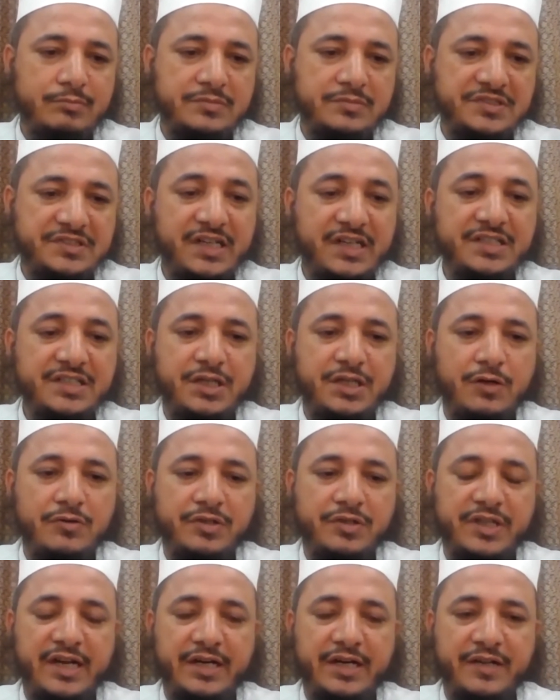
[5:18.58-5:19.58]
searched
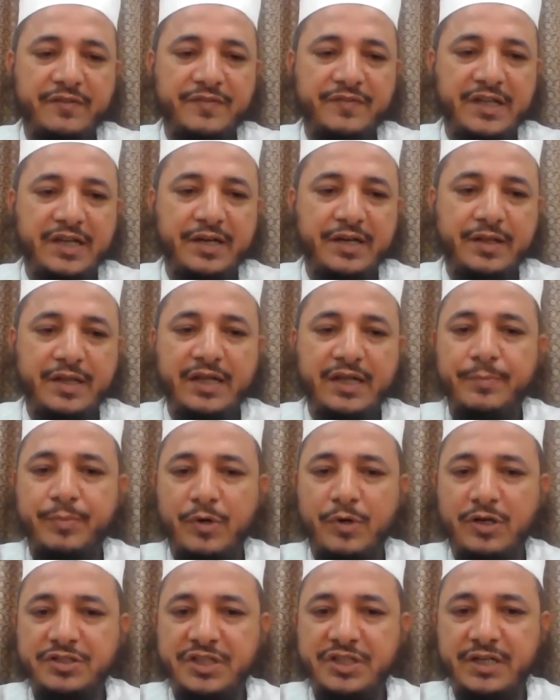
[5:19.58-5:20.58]
out that if there is any
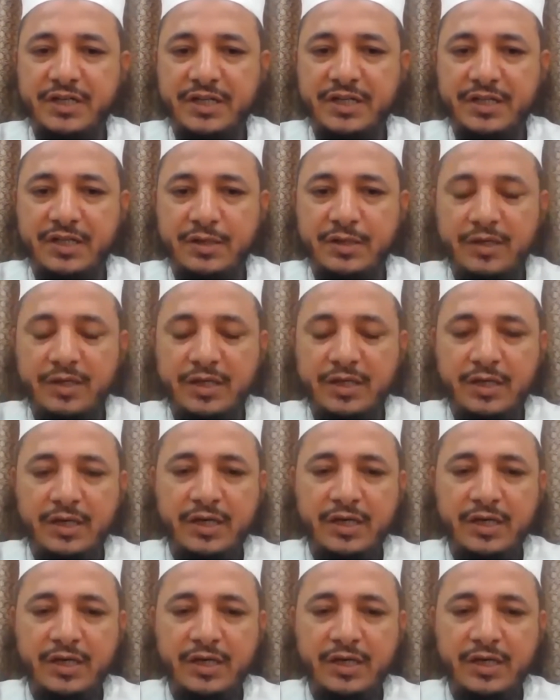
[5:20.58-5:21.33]
project in the